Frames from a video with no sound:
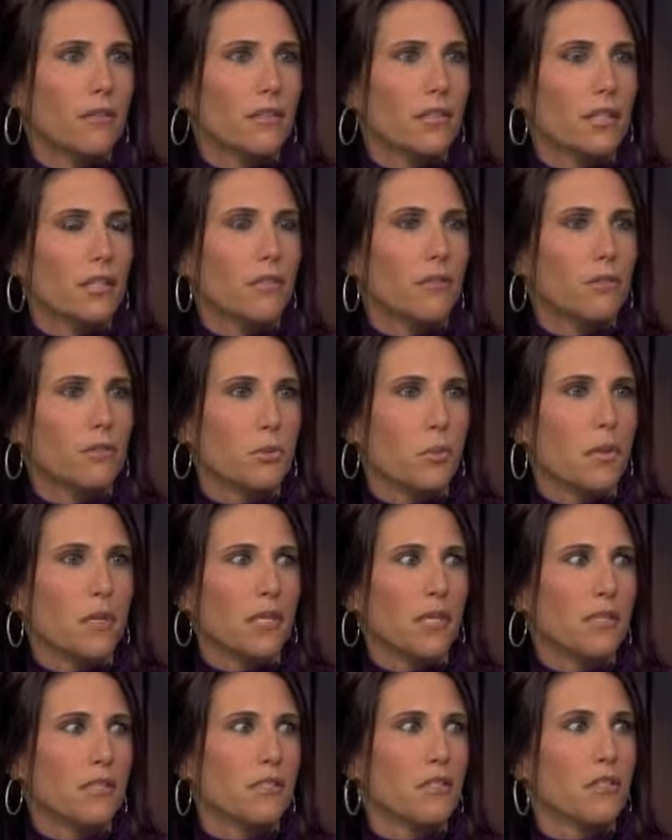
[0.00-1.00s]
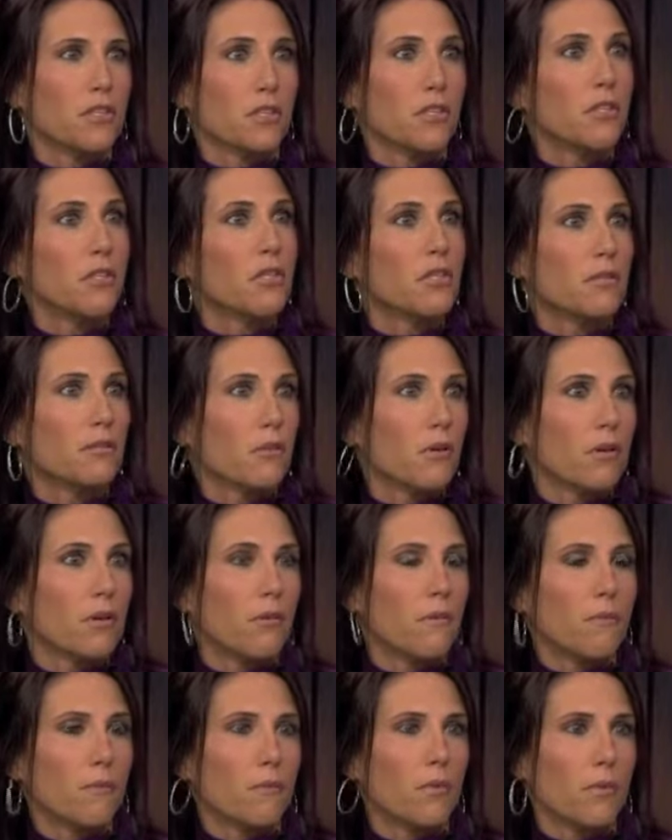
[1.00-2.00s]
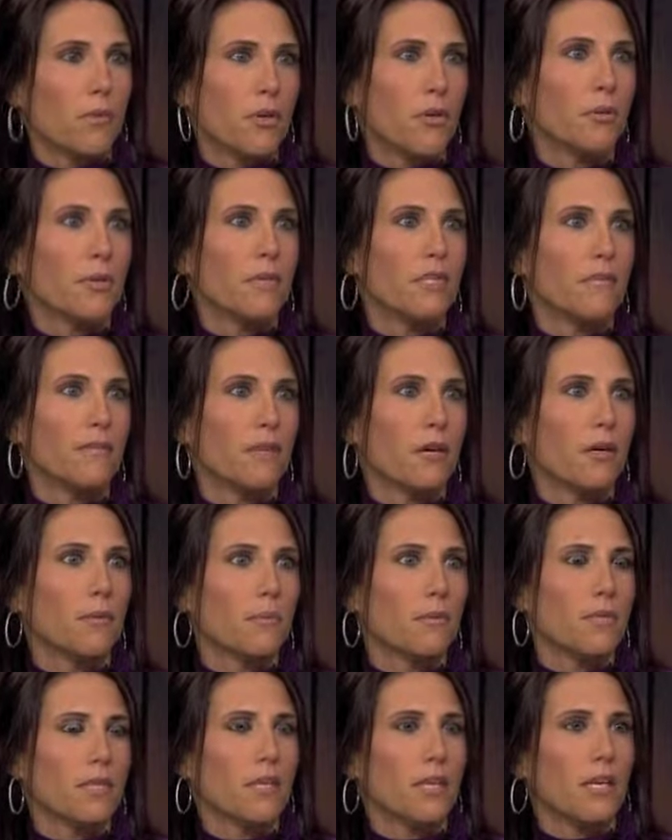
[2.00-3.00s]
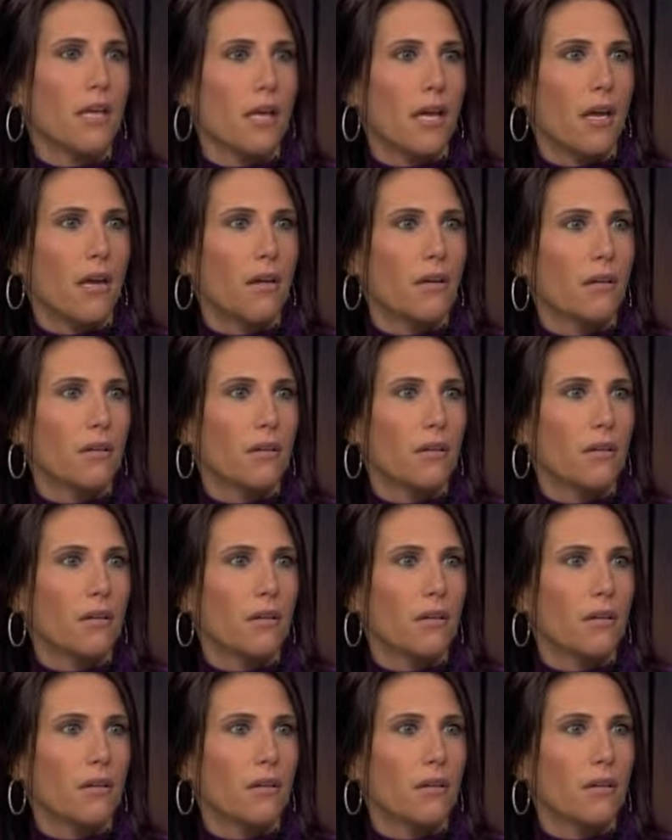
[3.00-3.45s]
you know, 20s and 30s where women are being developed with it now.